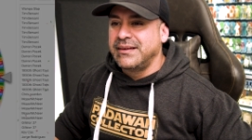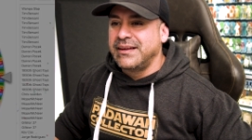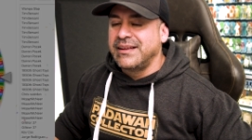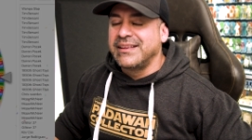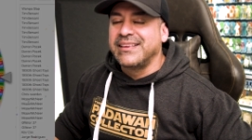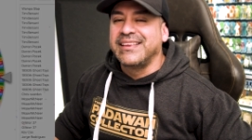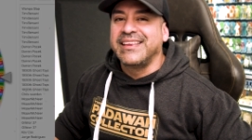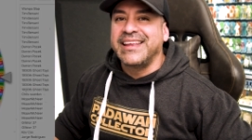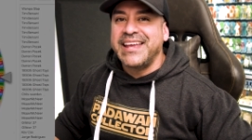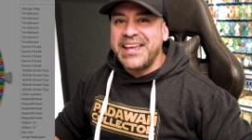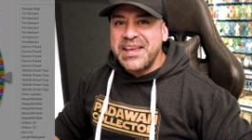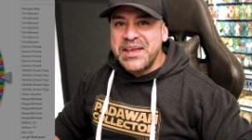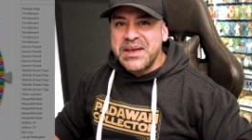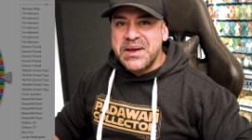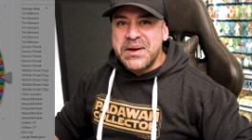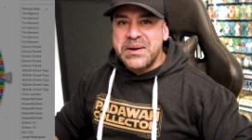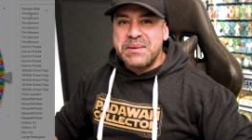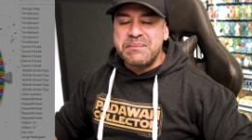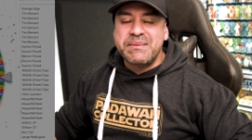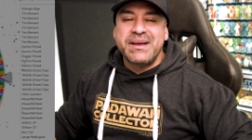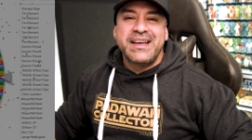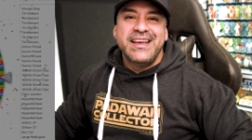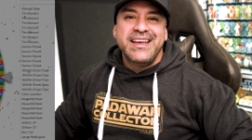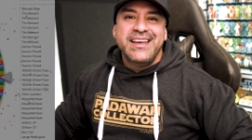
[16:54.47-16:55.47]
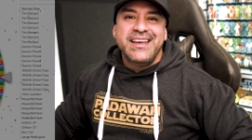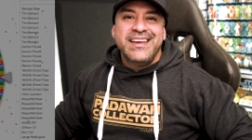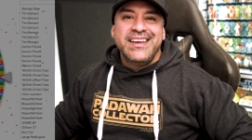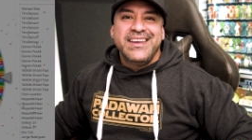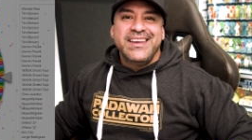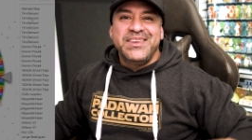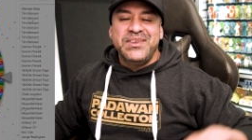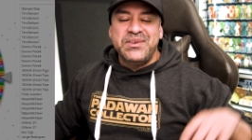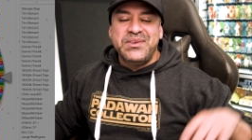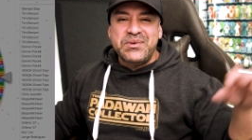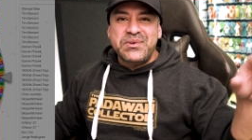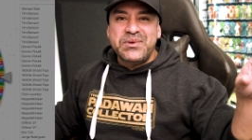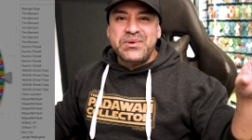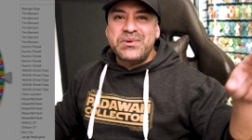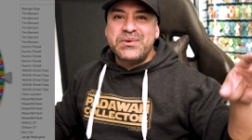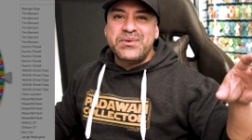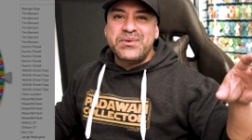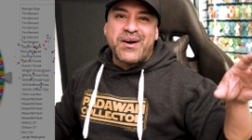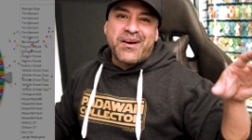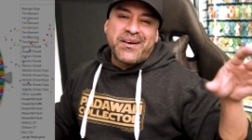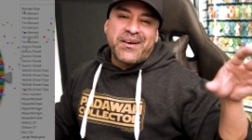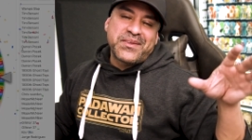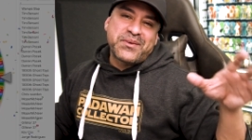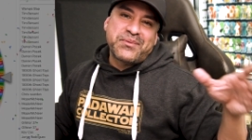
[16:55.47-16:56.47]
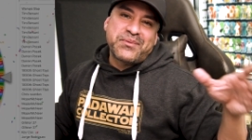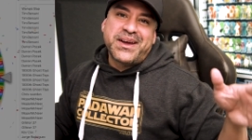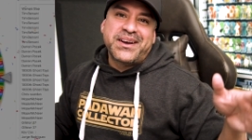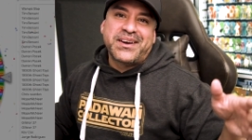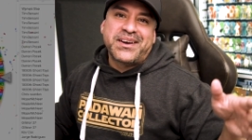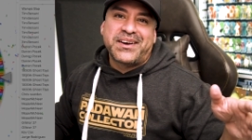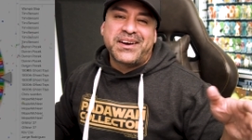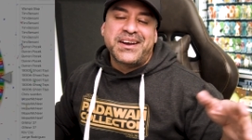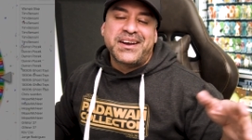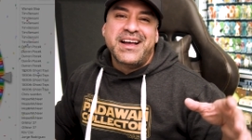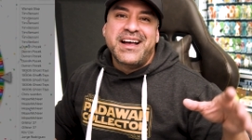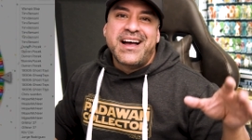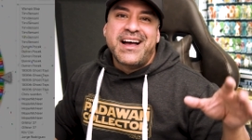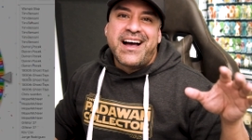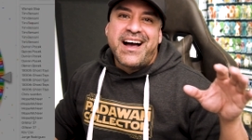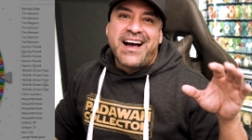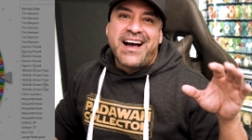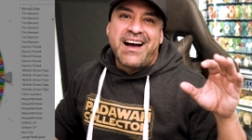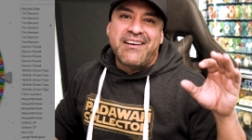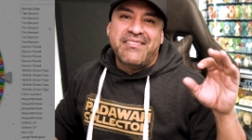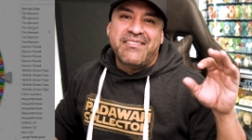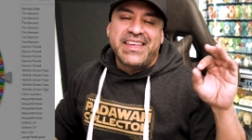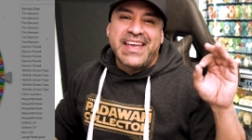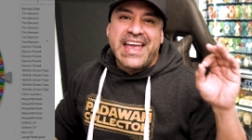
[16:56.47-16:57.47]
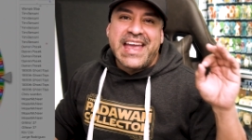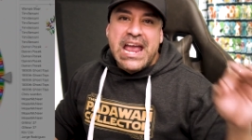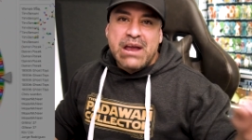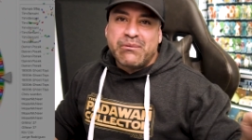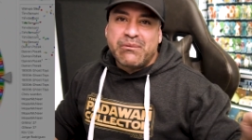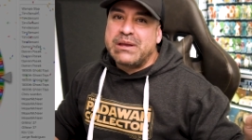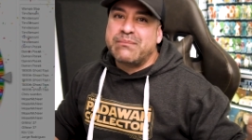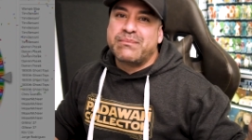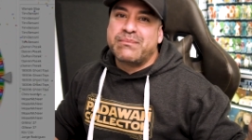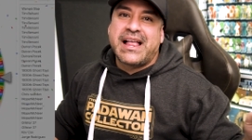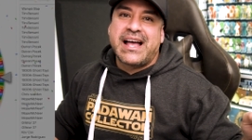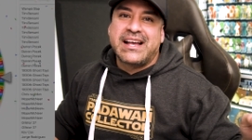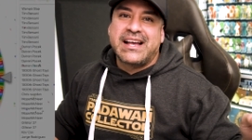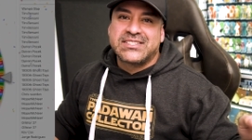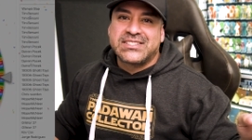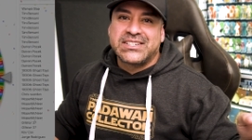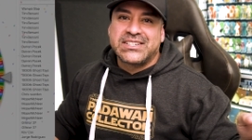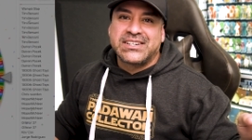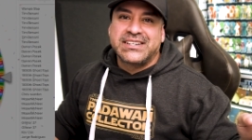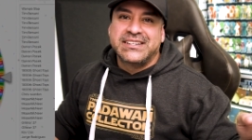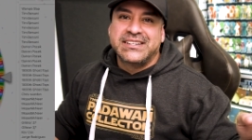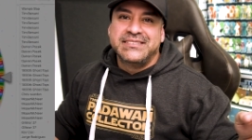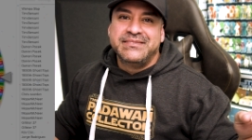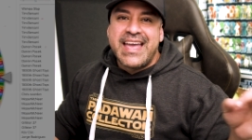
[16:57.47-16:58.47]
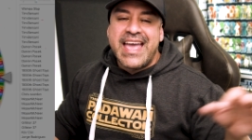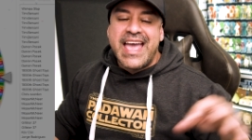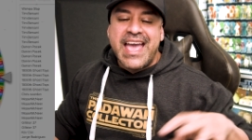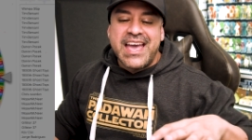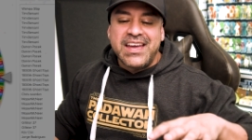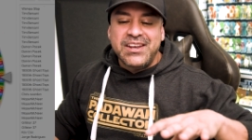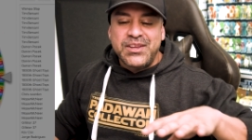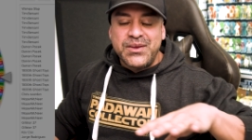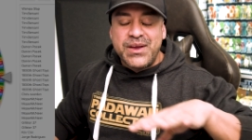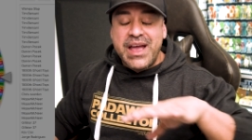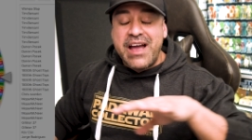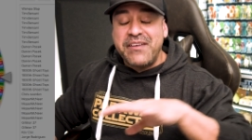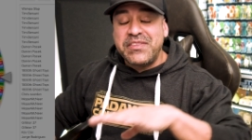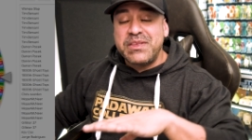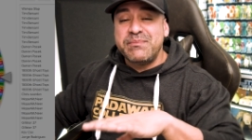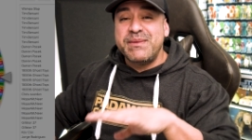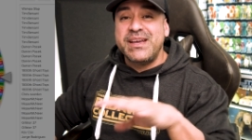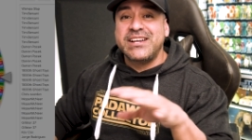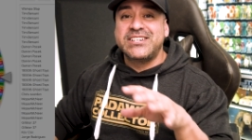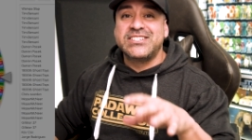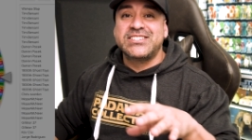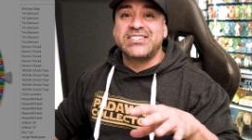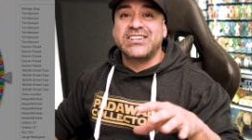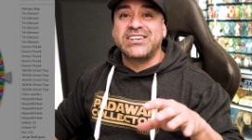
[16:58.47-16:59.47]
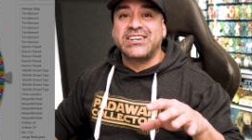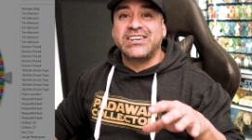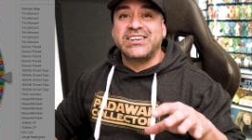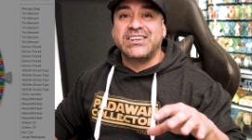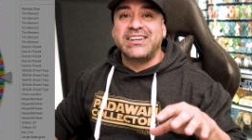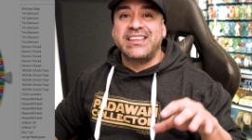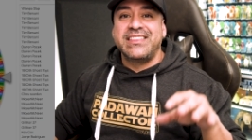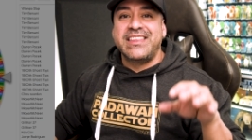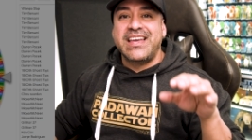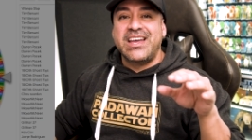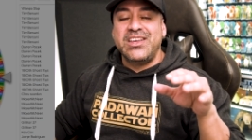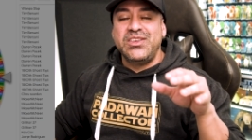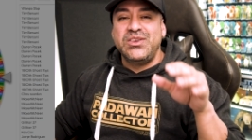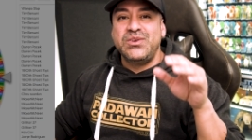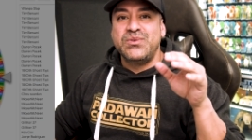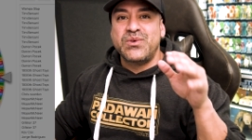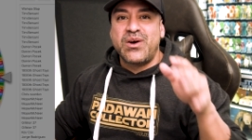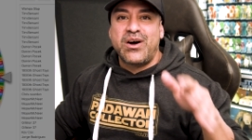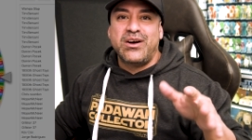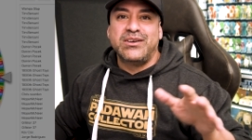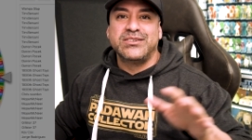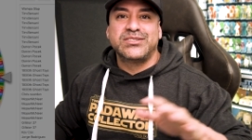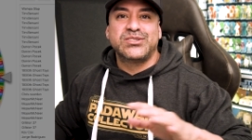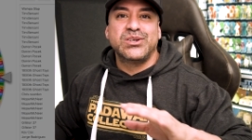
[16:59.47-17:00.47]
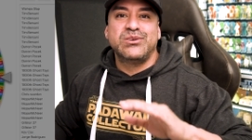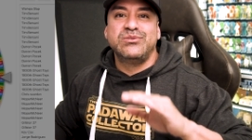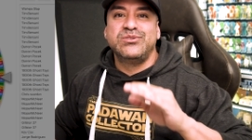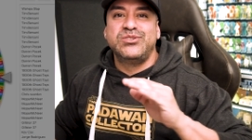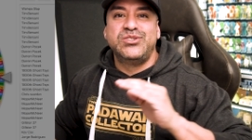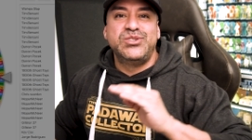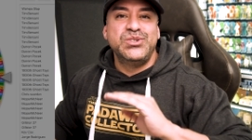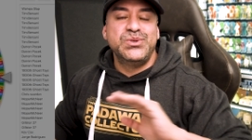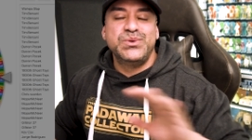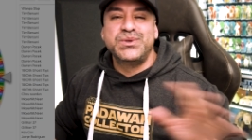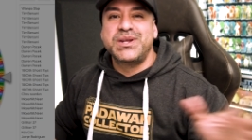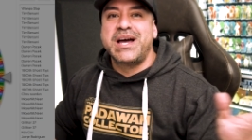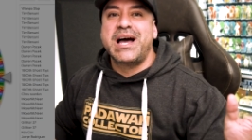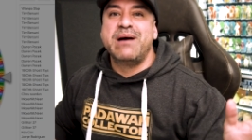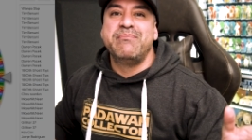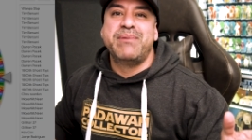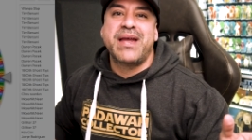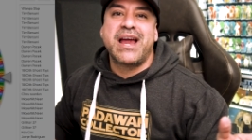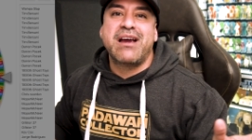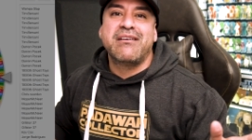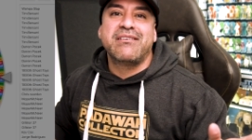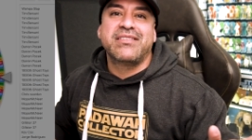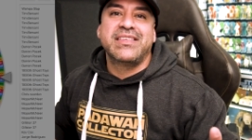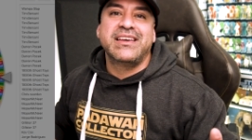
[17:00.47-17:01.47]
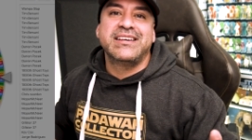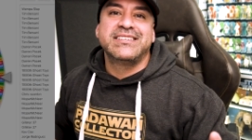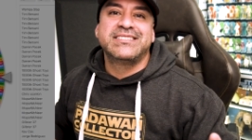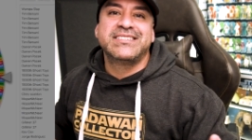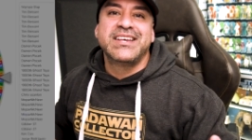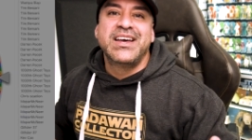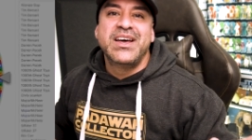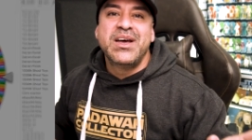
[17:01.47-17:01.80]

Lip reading: Liam, you are the winner of the A-Wing Blaster, and you have to make sure that you also do not pair this